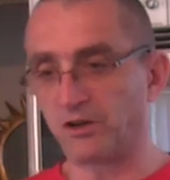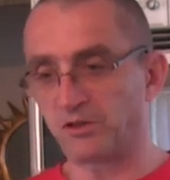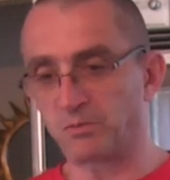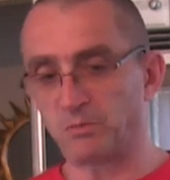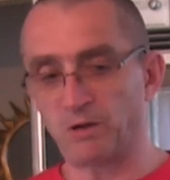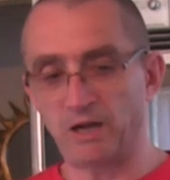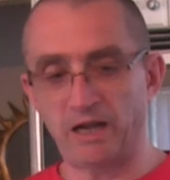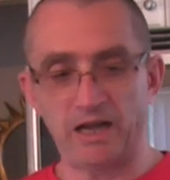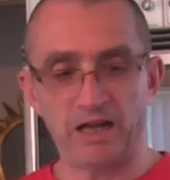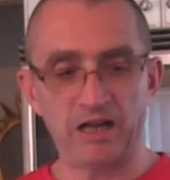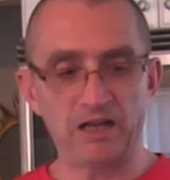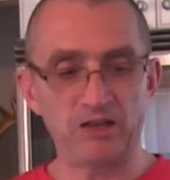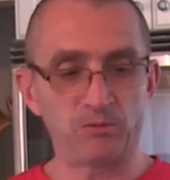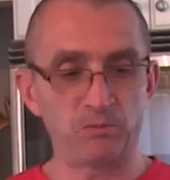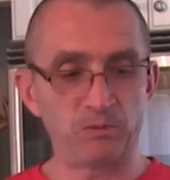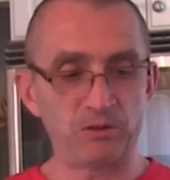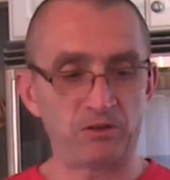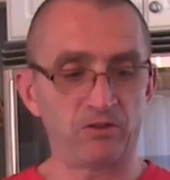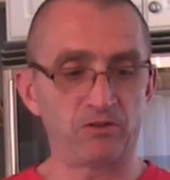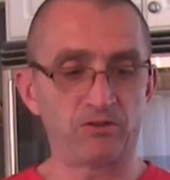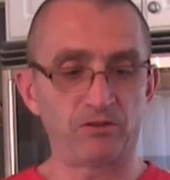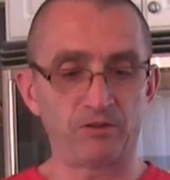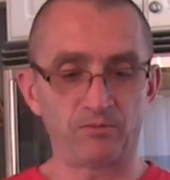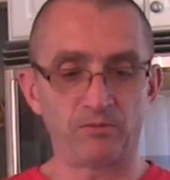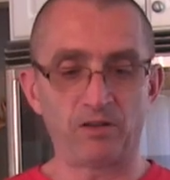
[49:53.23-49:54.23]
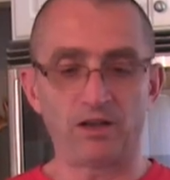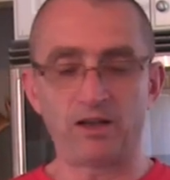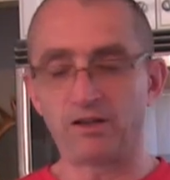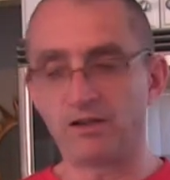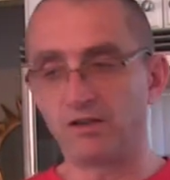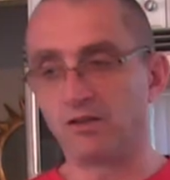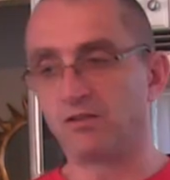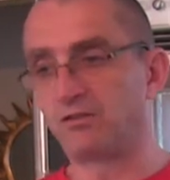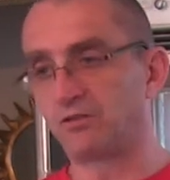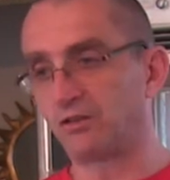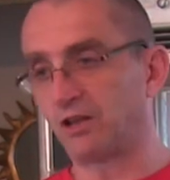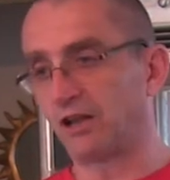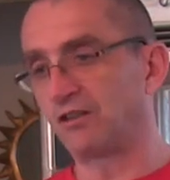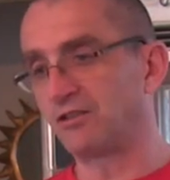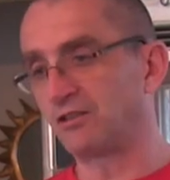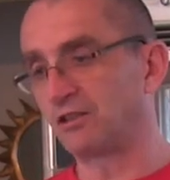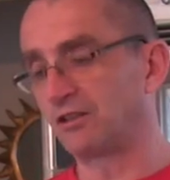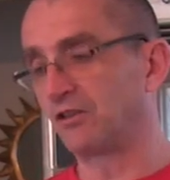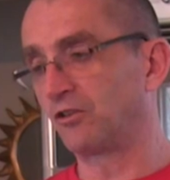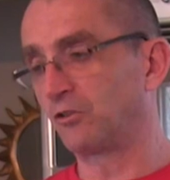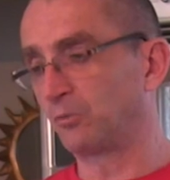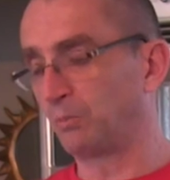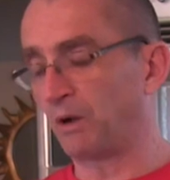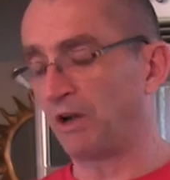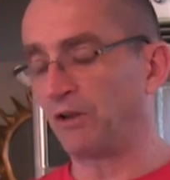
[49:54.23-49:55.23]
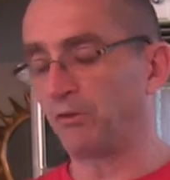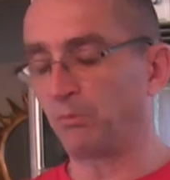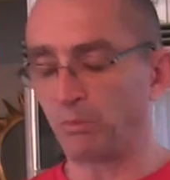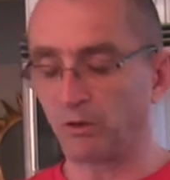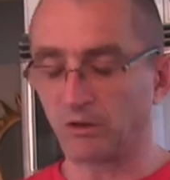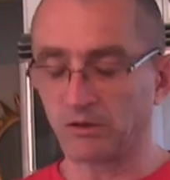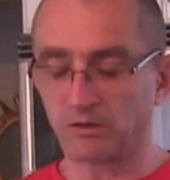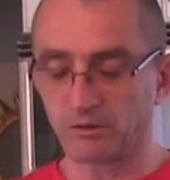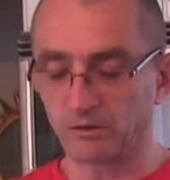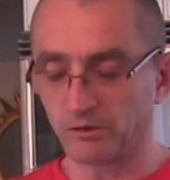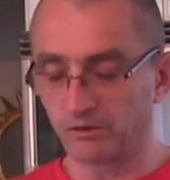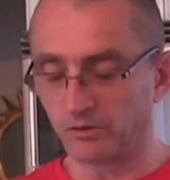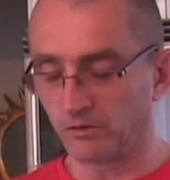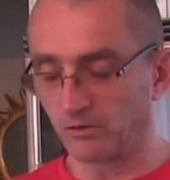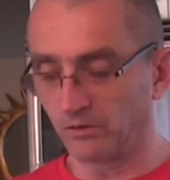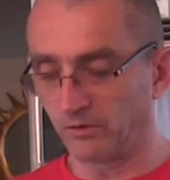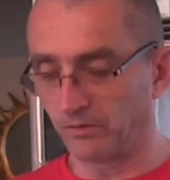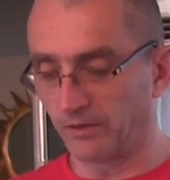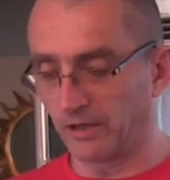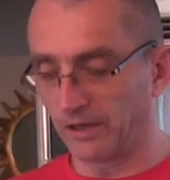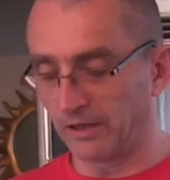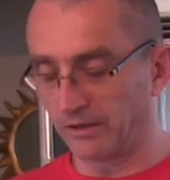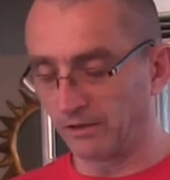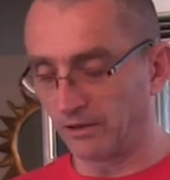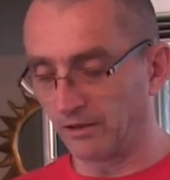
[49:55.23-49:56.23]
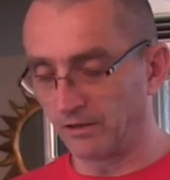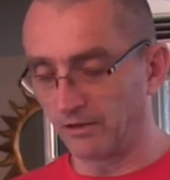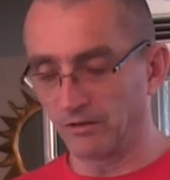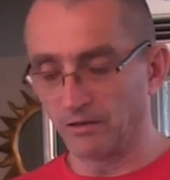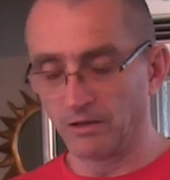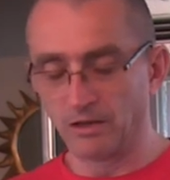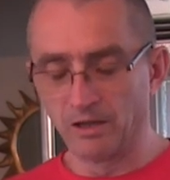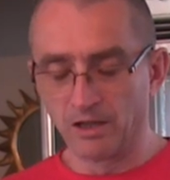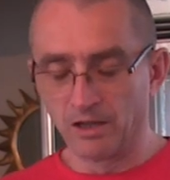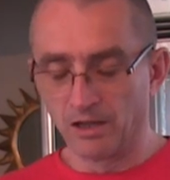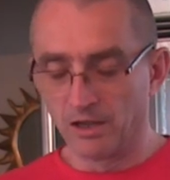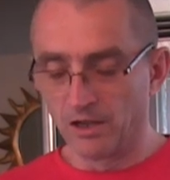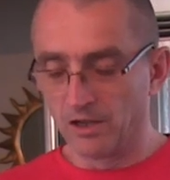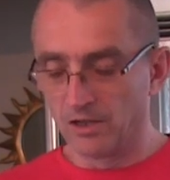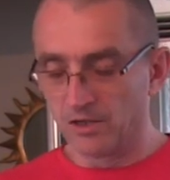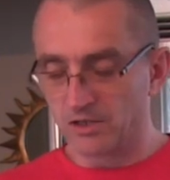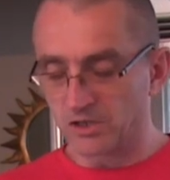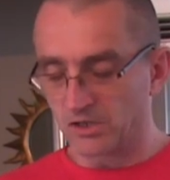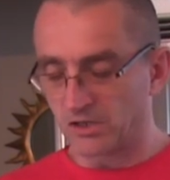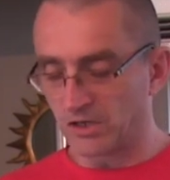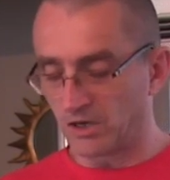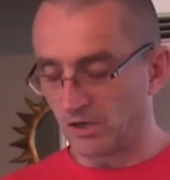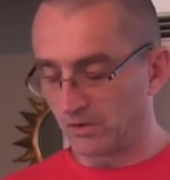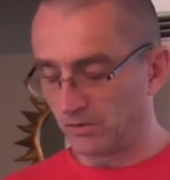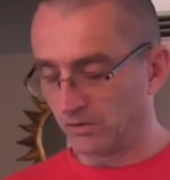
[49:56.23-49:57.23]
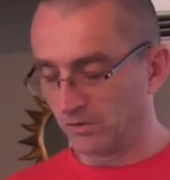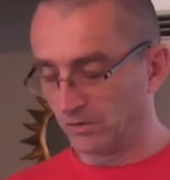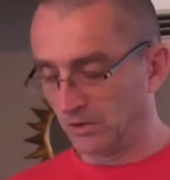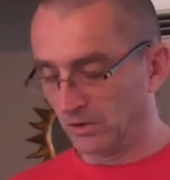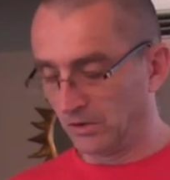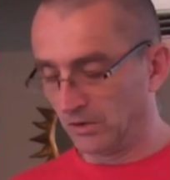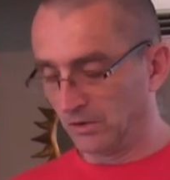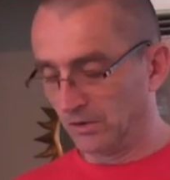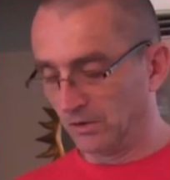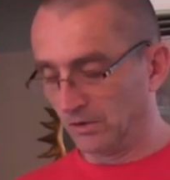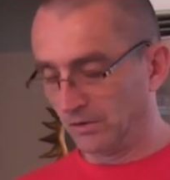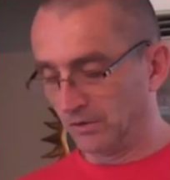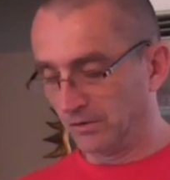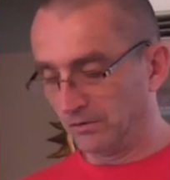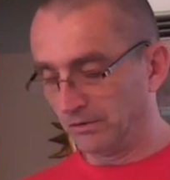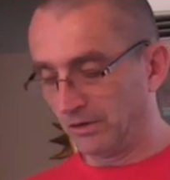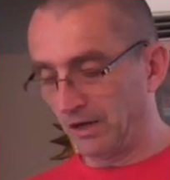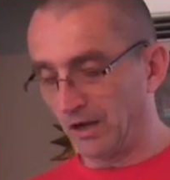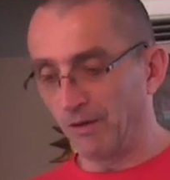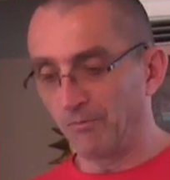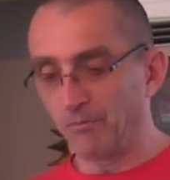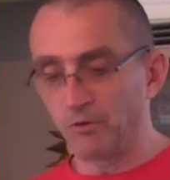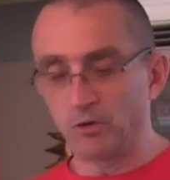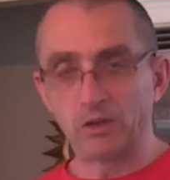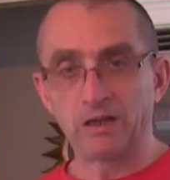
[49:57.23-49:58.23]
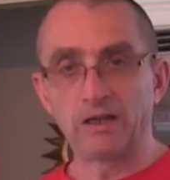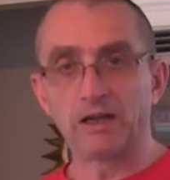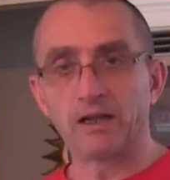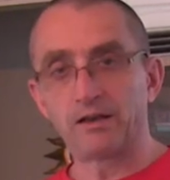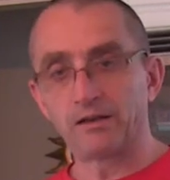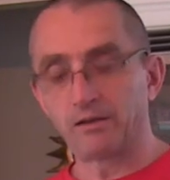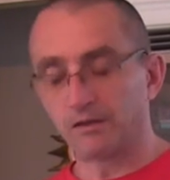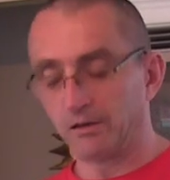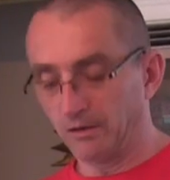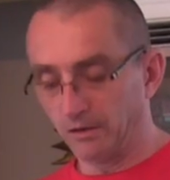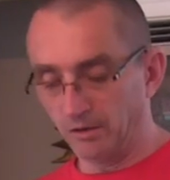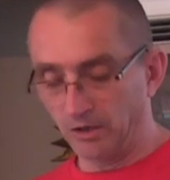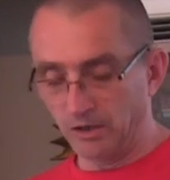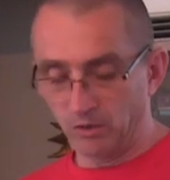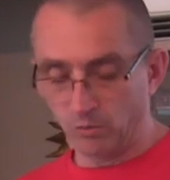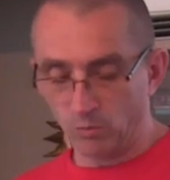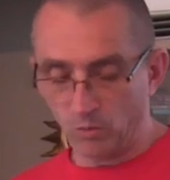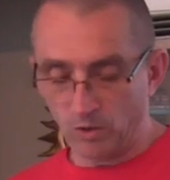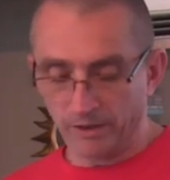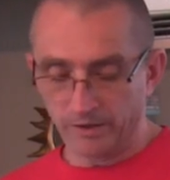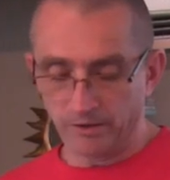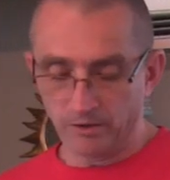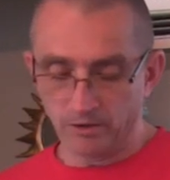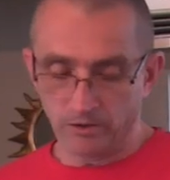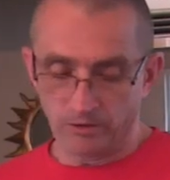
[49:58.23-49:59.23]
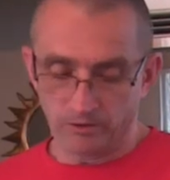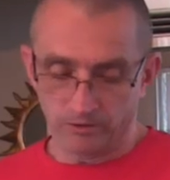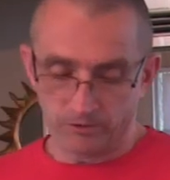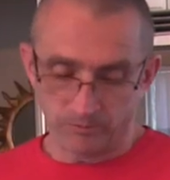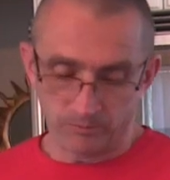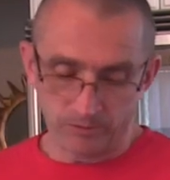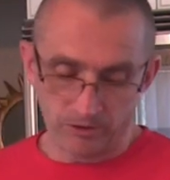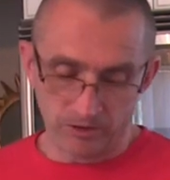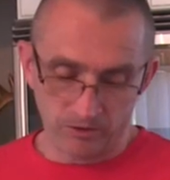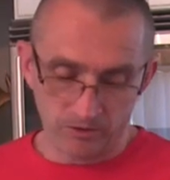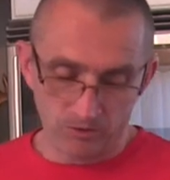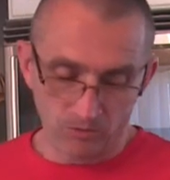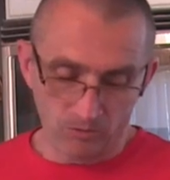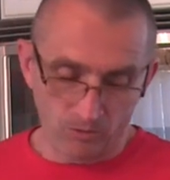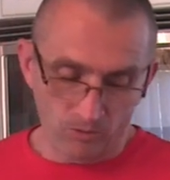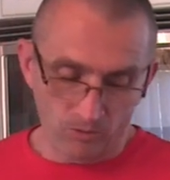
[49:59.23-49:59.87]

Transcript: And at some point, it's going to fall below that threshold level where it's no longer effective in neutralizing these